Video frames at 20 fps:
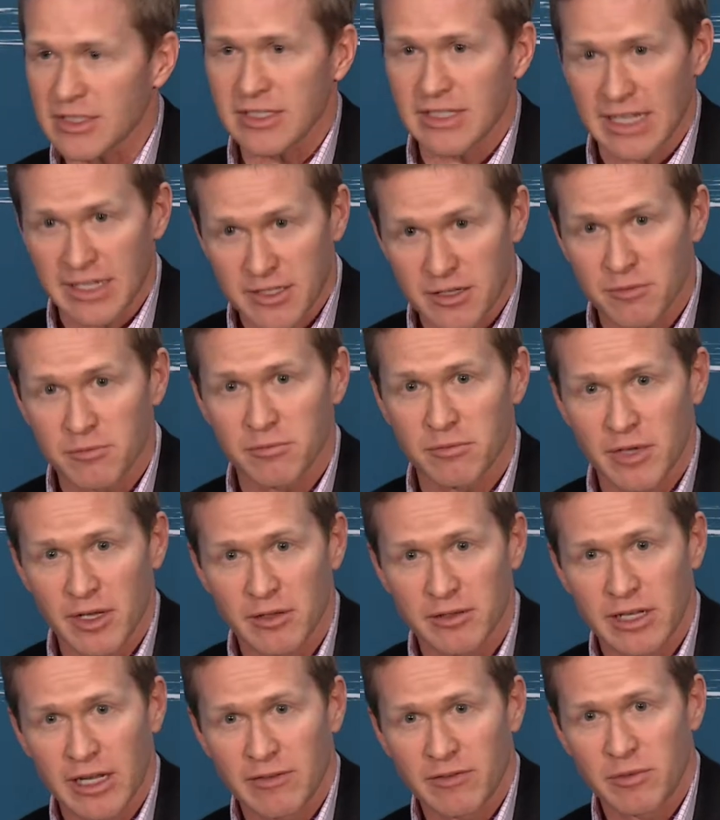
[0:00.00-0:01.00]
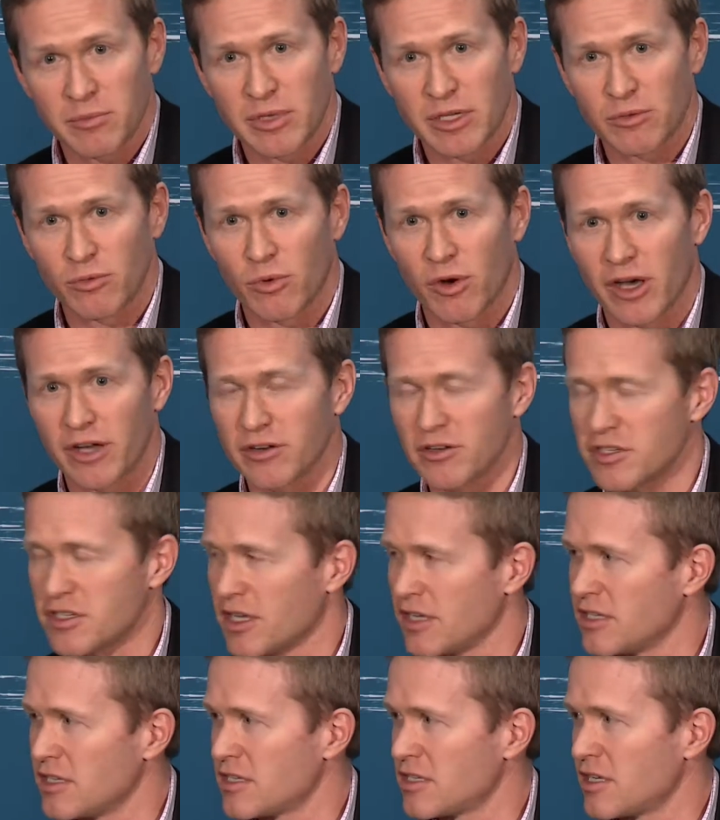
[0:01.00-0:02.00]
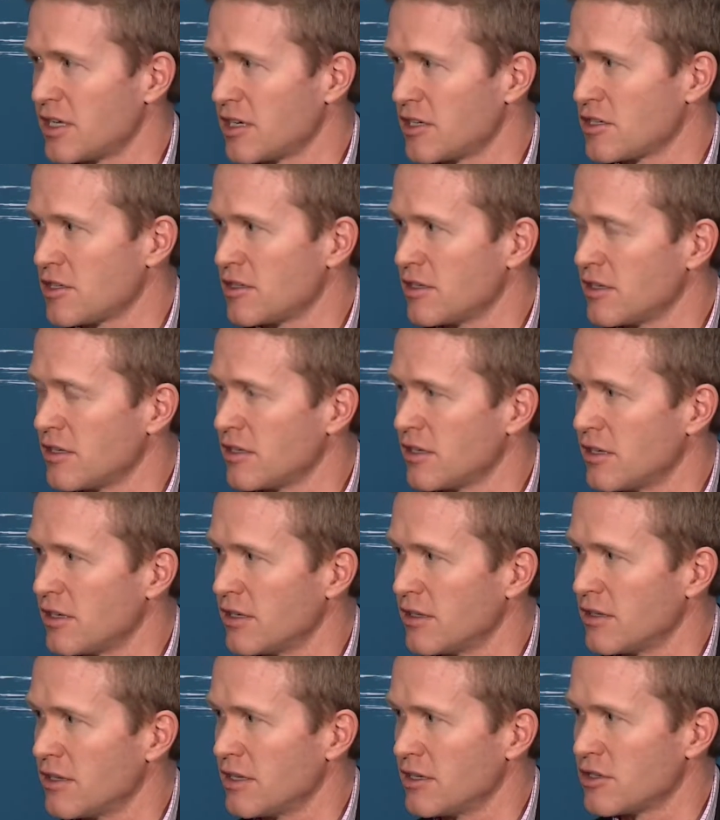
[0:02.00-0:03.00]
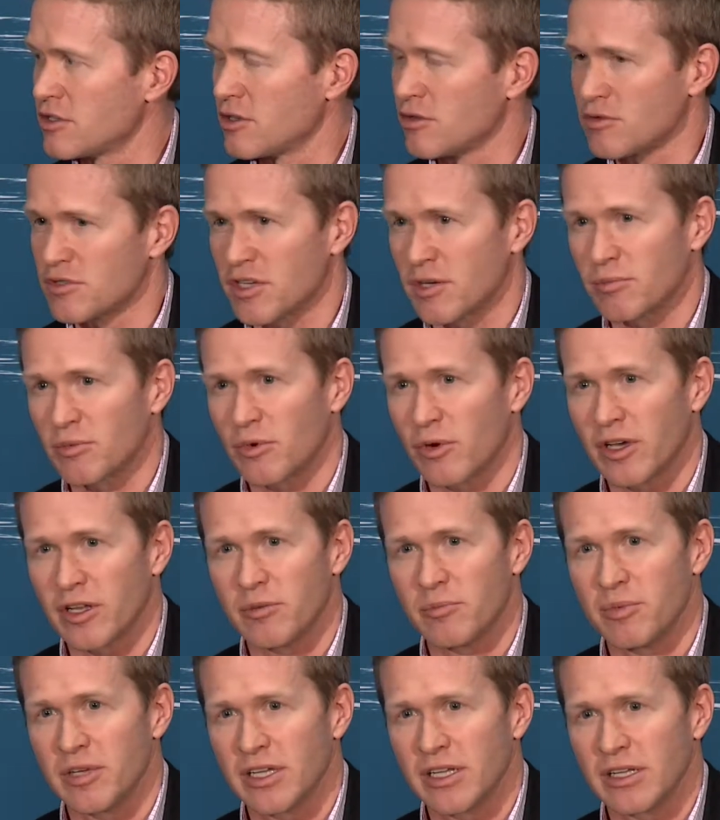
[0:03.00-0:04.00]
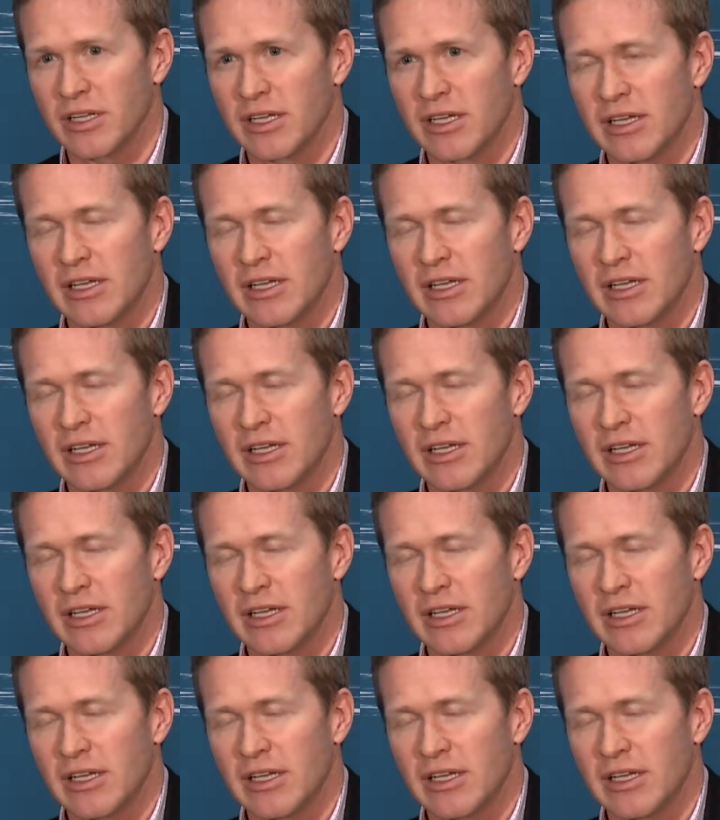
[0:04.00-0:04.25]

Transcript: That's a kind of a big watershed distinction that shows up quite a bit.